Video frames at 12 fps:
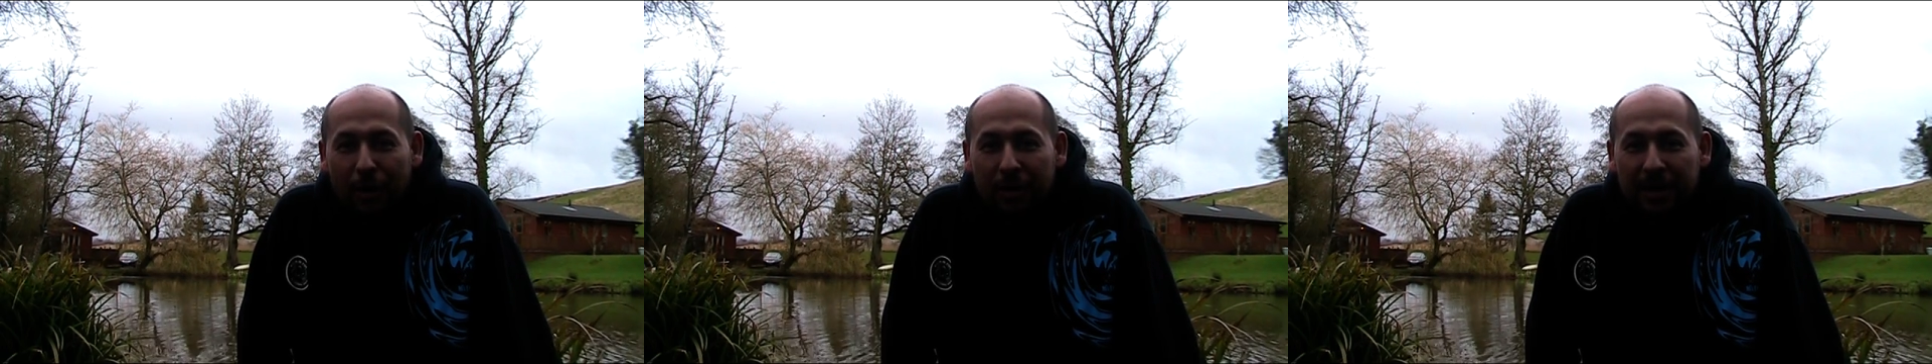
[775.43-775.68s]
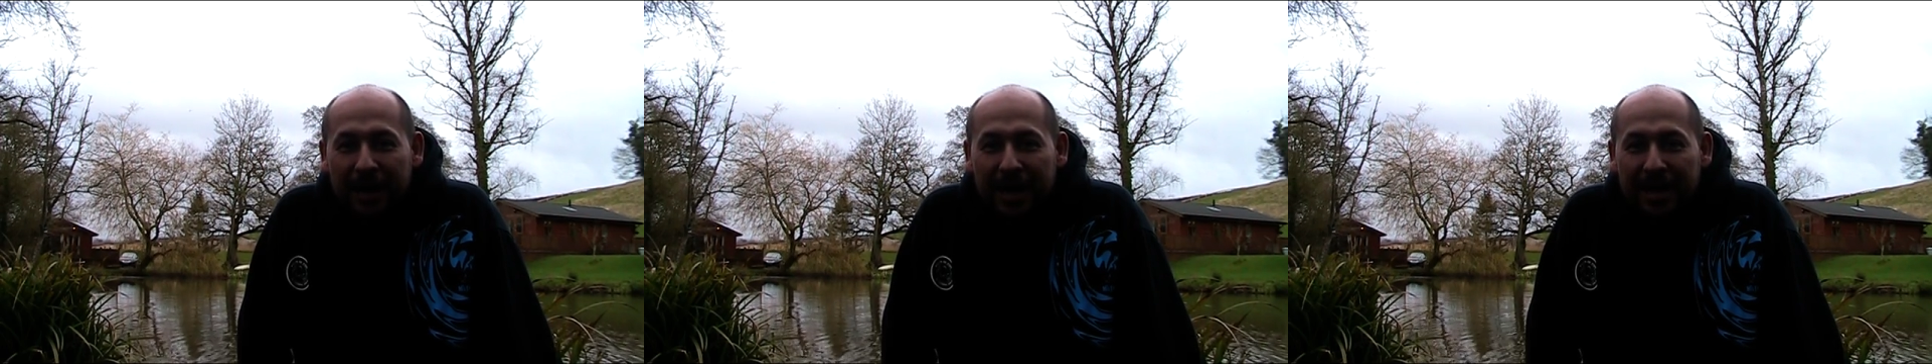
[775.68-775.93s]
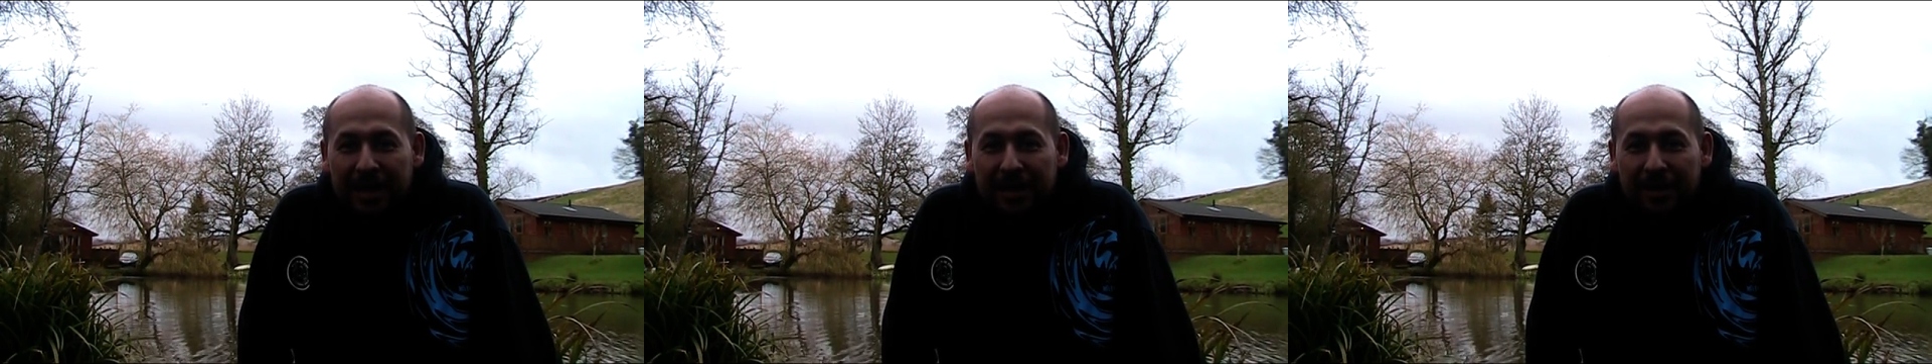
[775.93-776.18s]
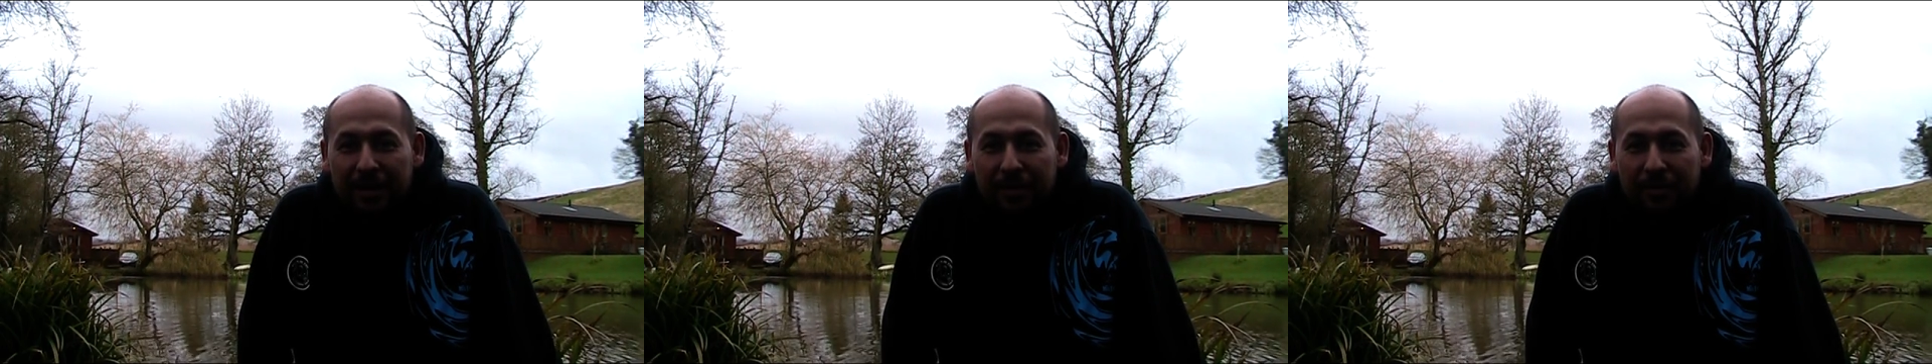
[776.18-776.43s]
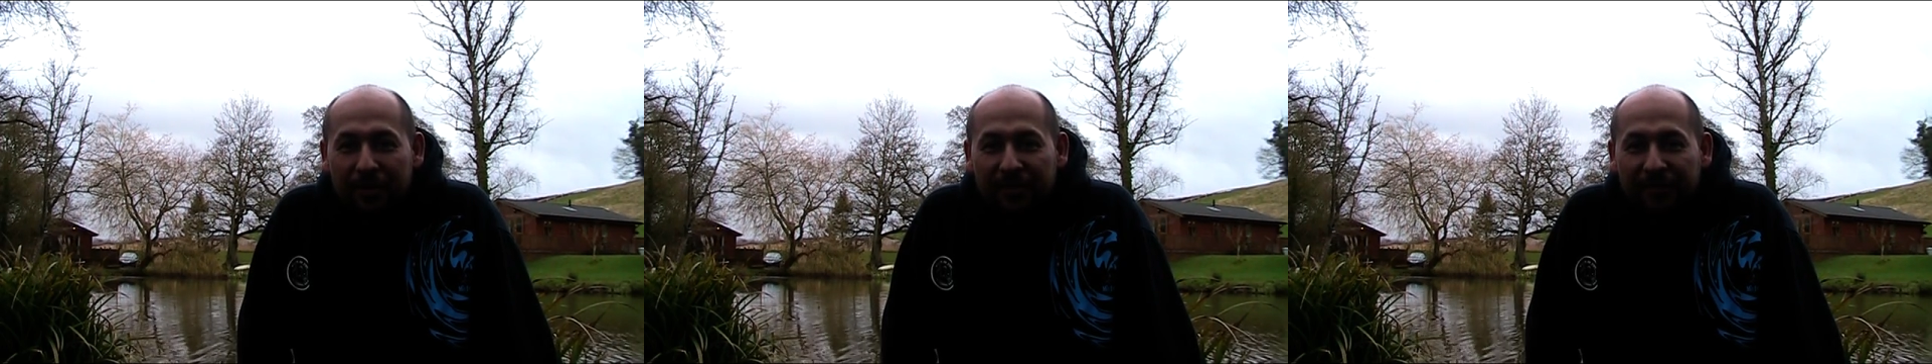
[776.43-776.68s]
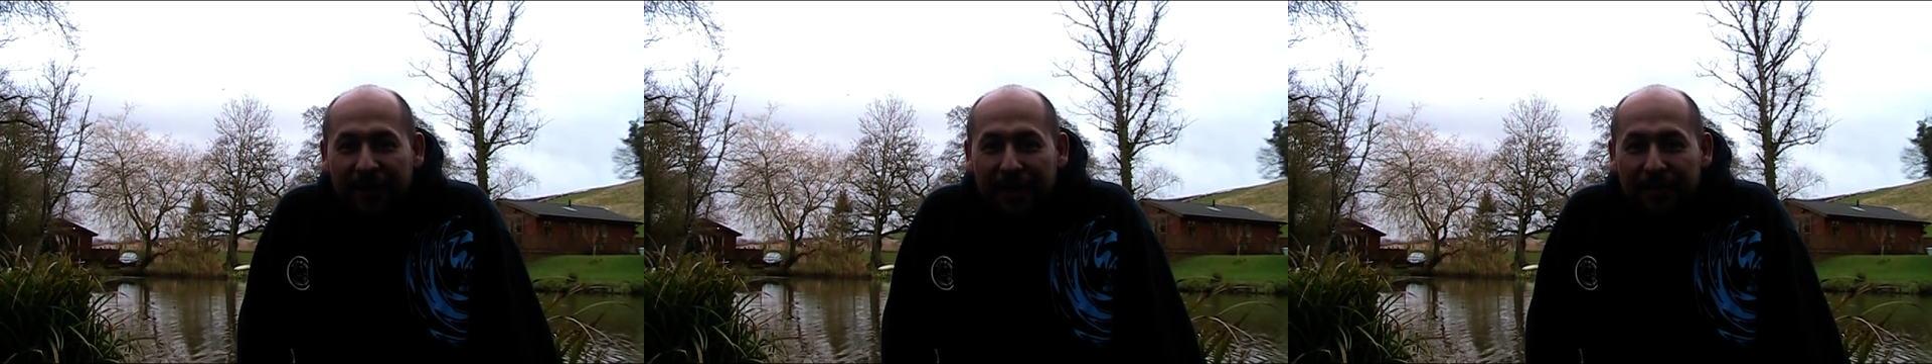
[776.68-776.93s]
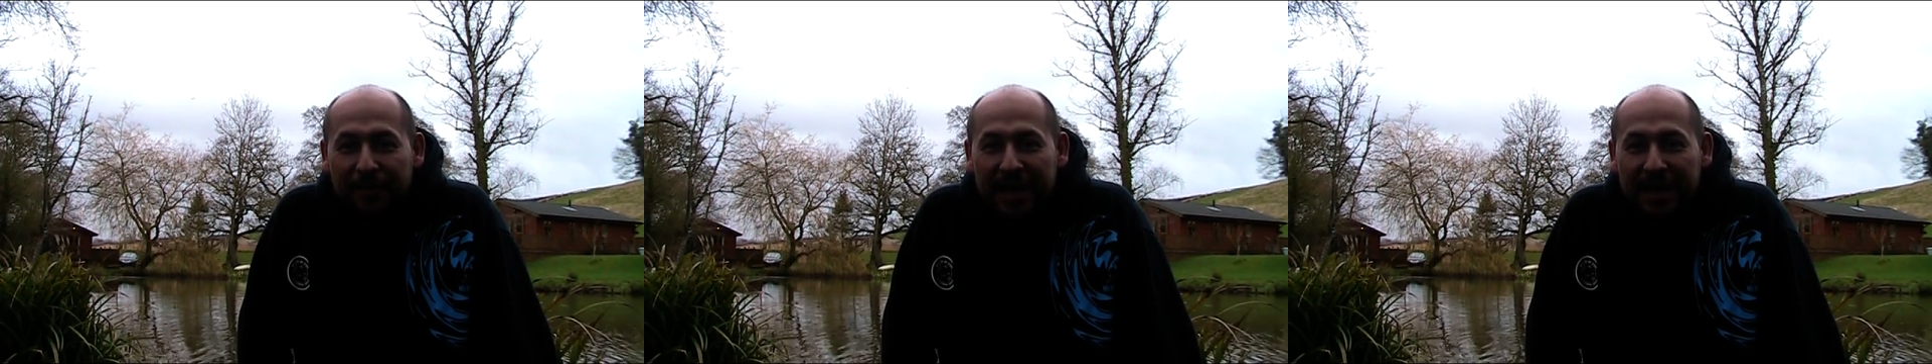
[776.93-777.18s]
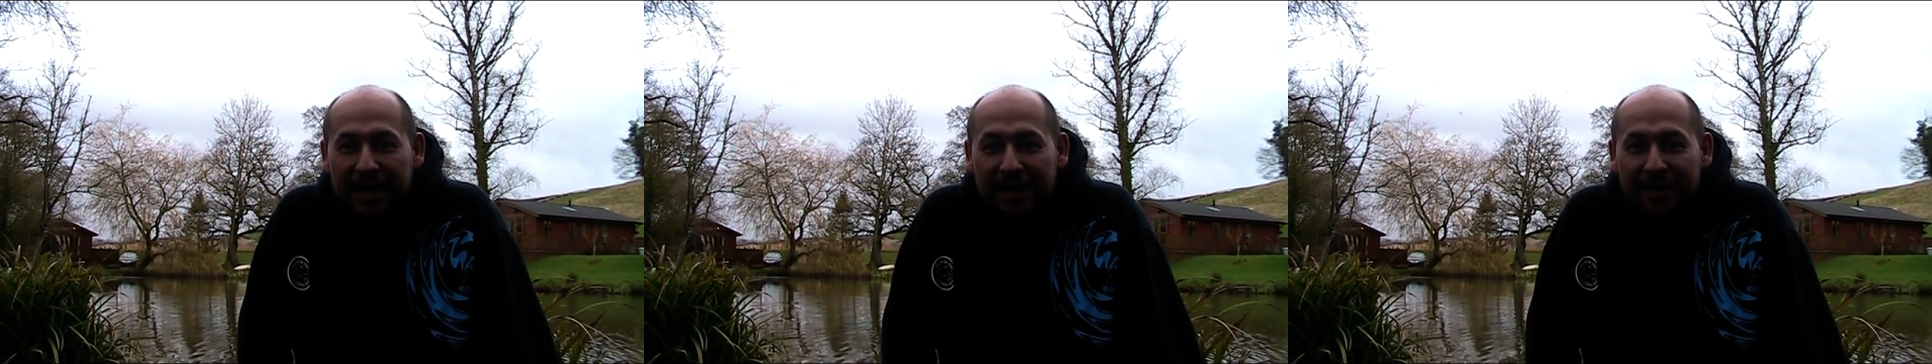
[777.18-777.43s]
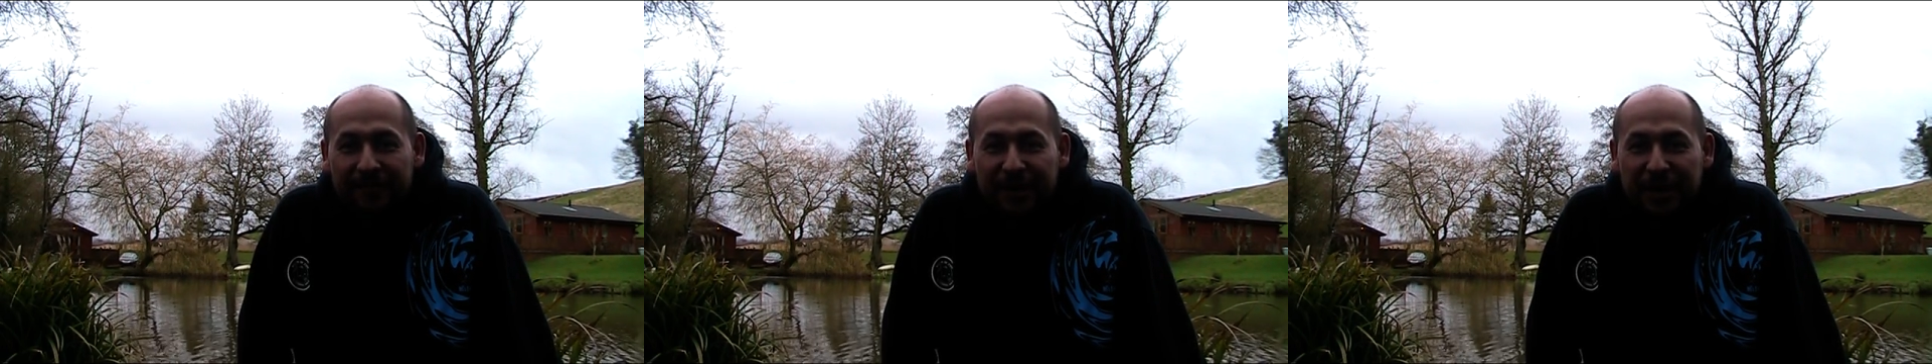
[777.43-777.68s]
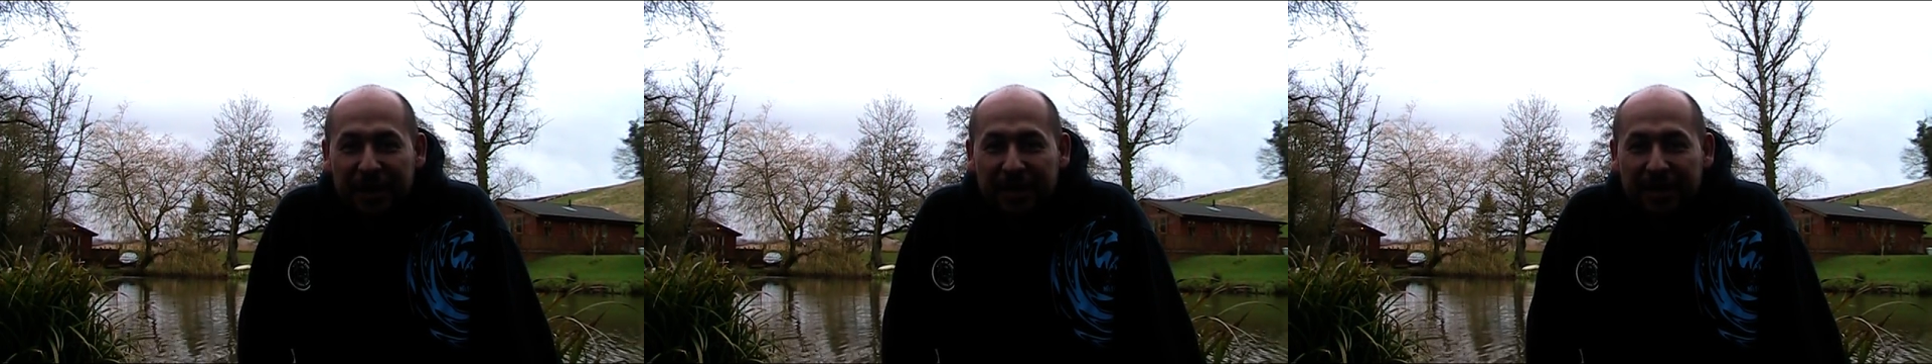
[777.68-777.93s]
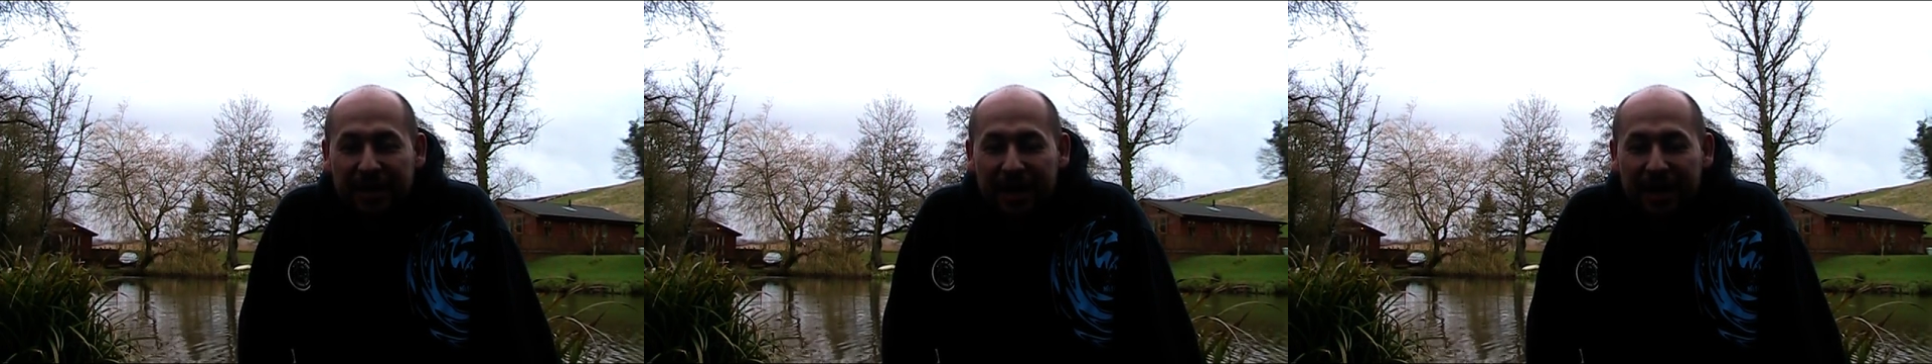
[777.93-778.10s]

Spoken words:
holiday with the family and fishing